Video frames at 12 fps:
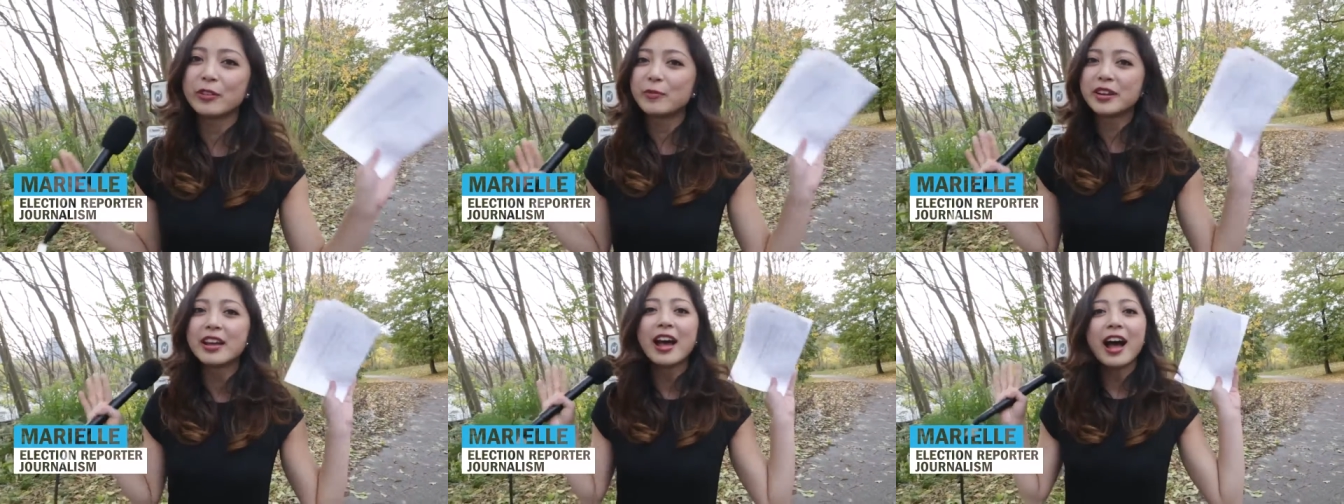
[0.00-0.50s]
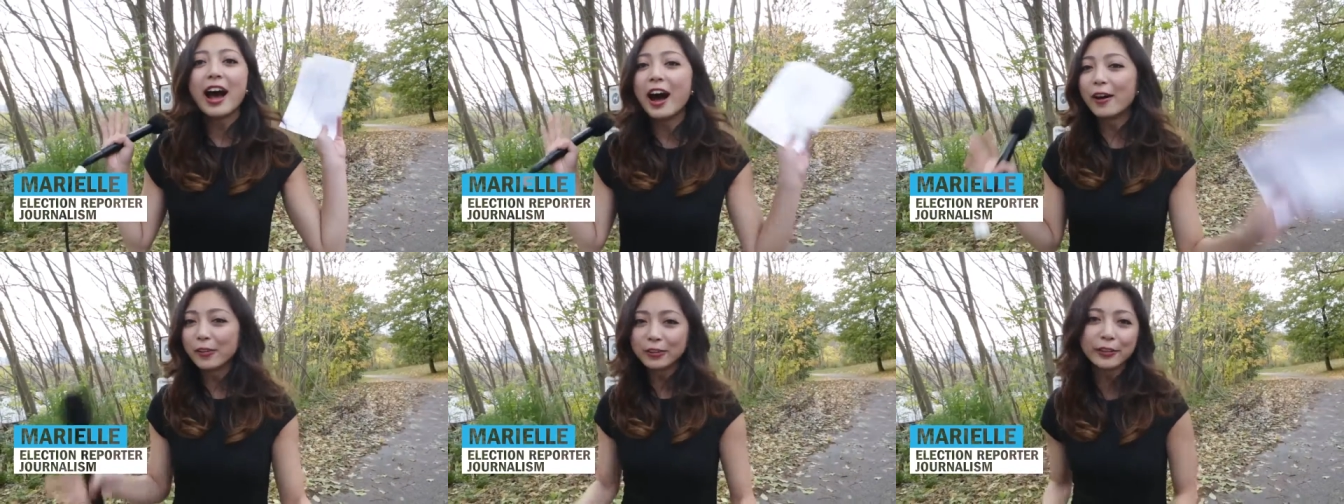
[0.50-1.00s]
We've been
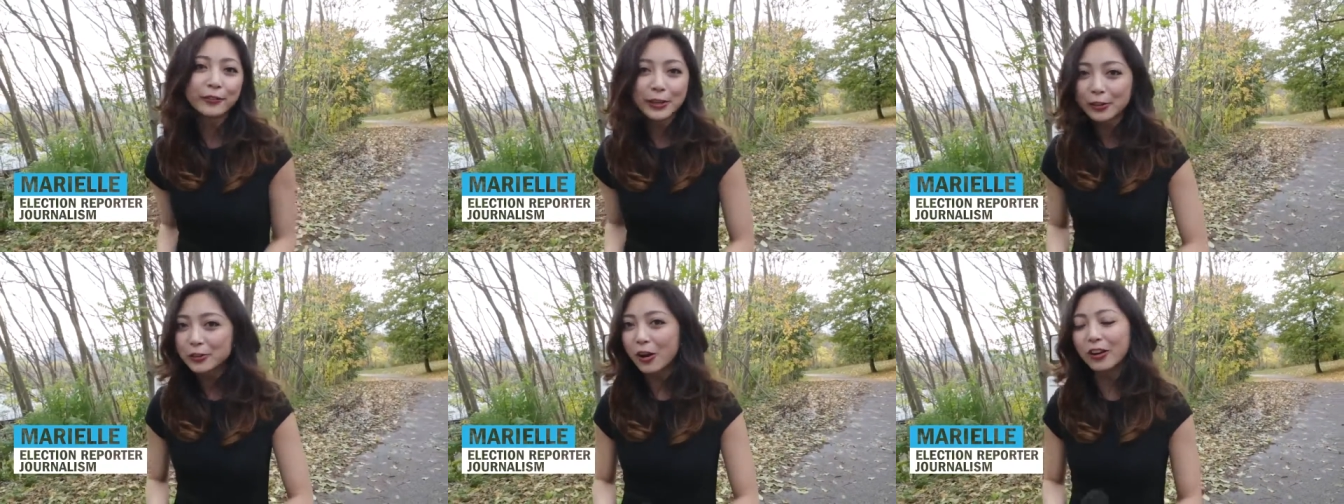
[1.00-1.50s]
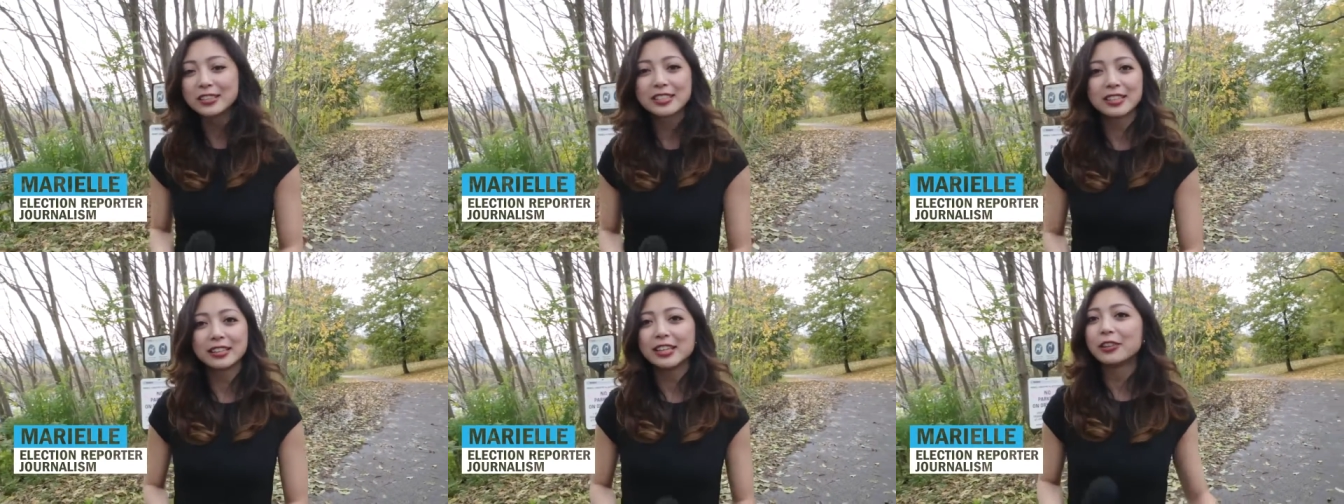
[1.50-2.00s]
out on the field
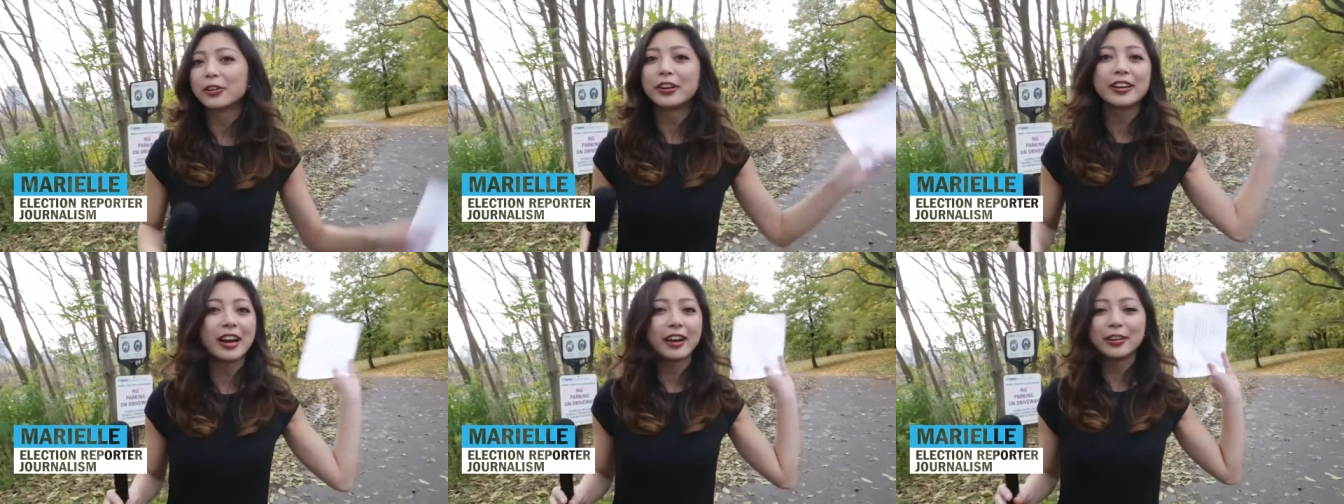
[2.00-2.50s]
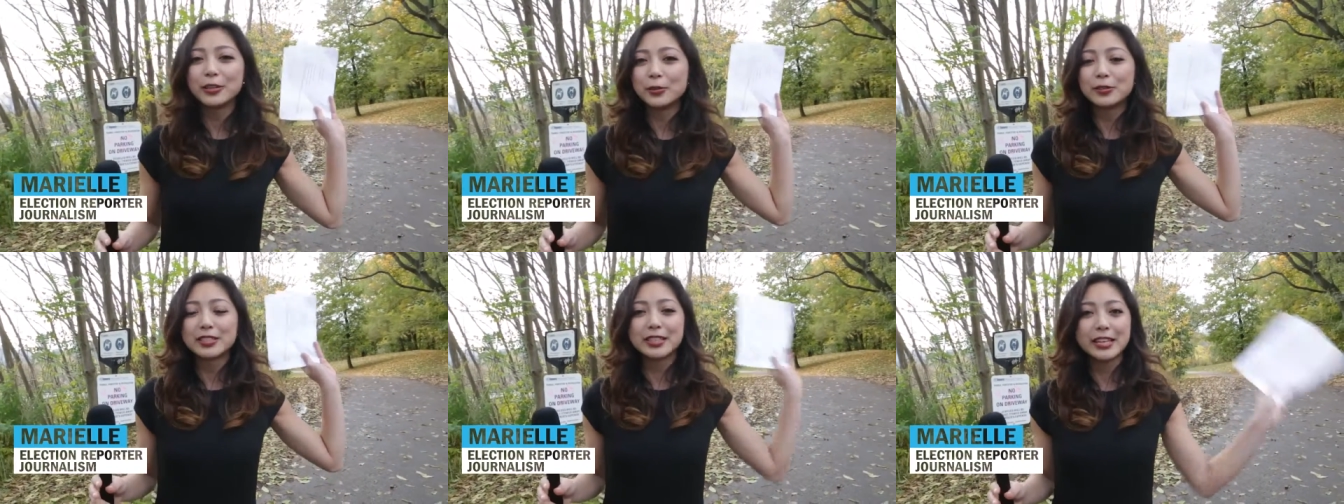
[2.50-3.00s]
constantly learning how to
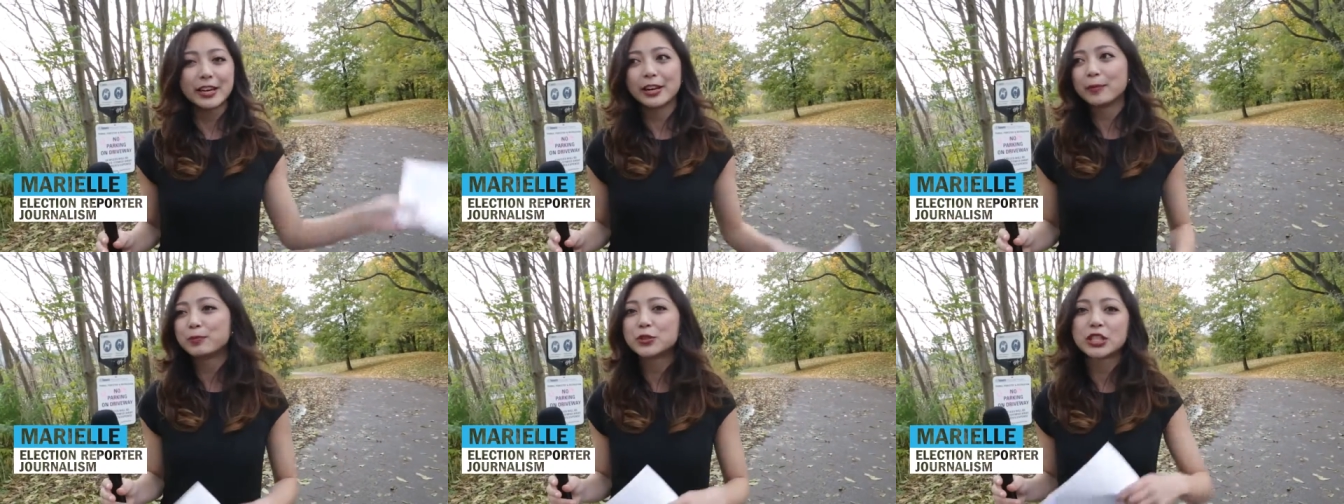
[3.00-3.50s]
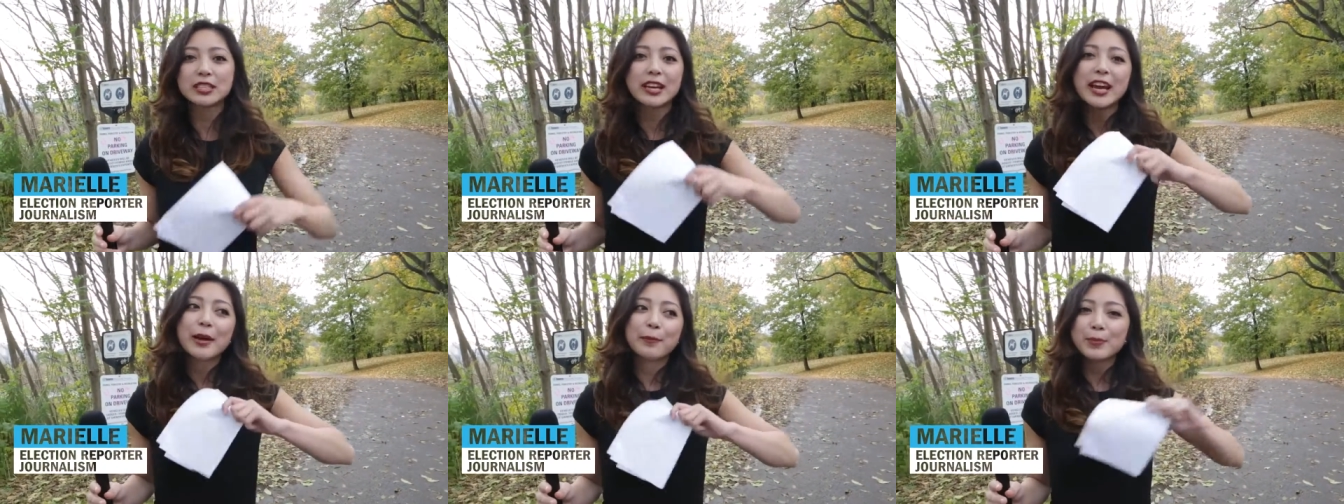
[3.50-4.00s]
use gear, just
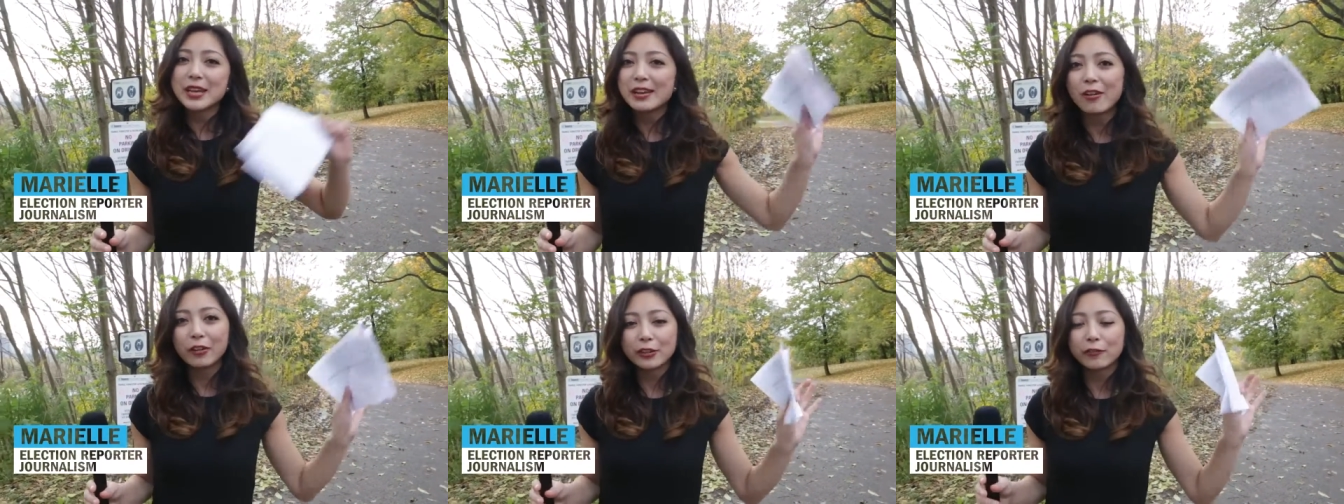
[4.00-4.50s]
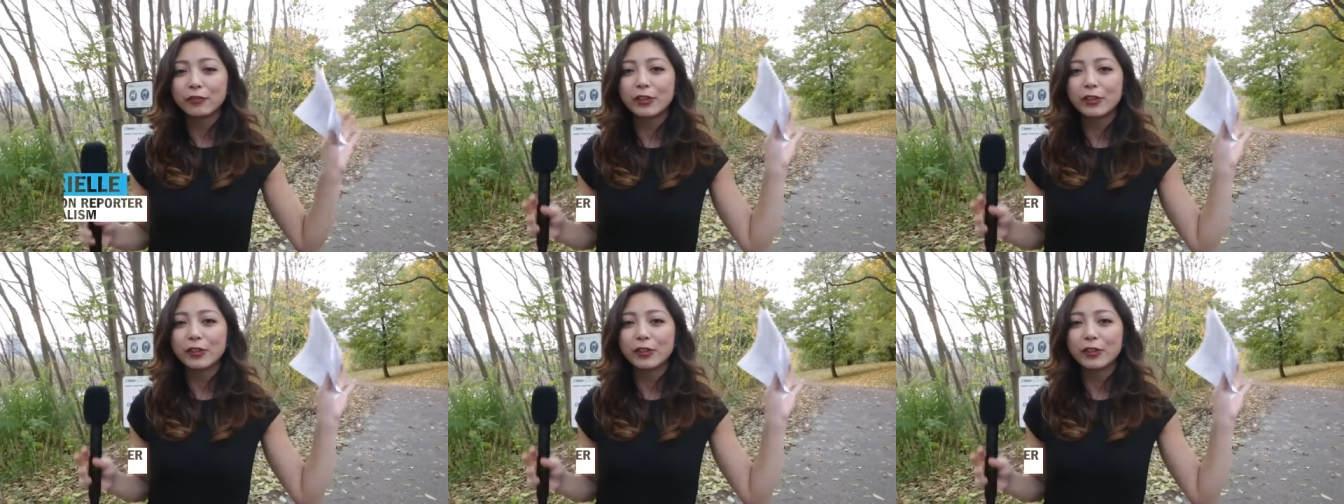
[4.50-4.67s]
being on the